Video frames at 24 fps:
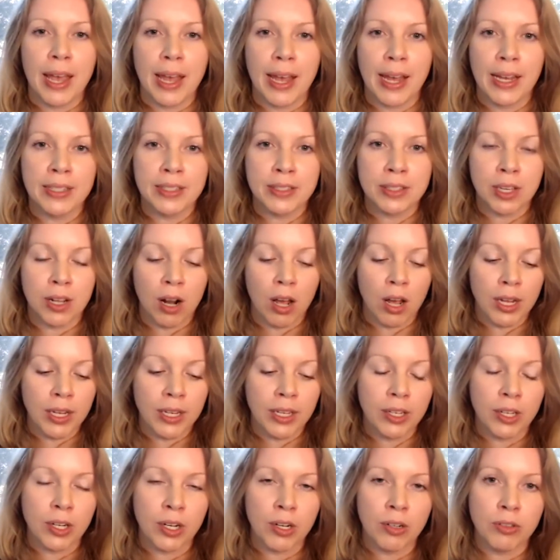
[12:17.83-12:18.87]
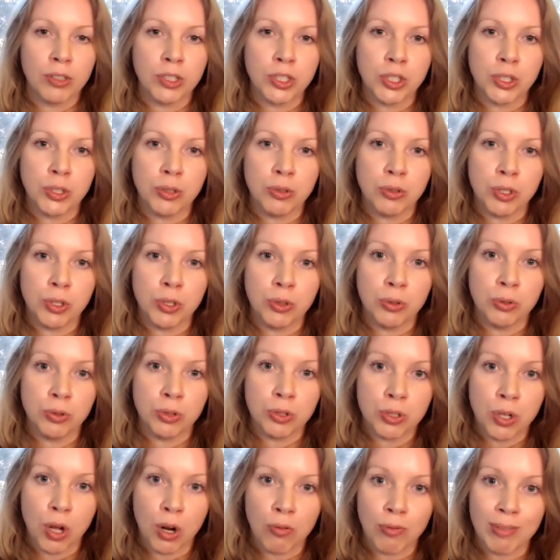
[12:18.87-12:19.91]
is that I encourage you to
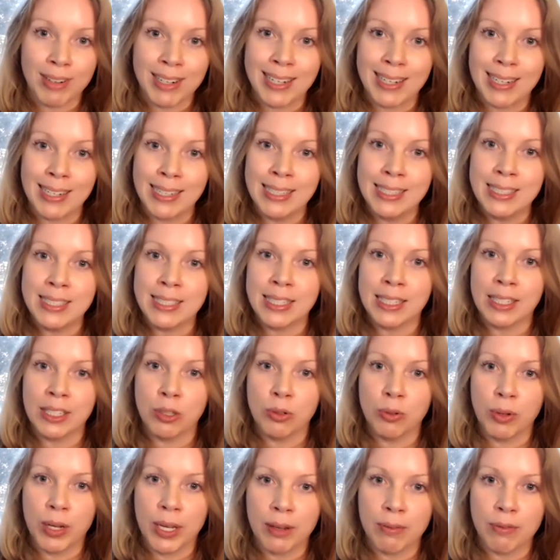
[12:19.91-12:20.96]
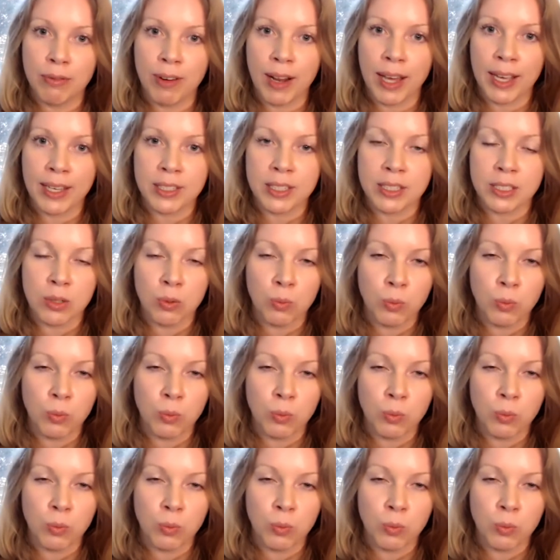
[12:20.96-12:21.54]
start releasing your hip flexors.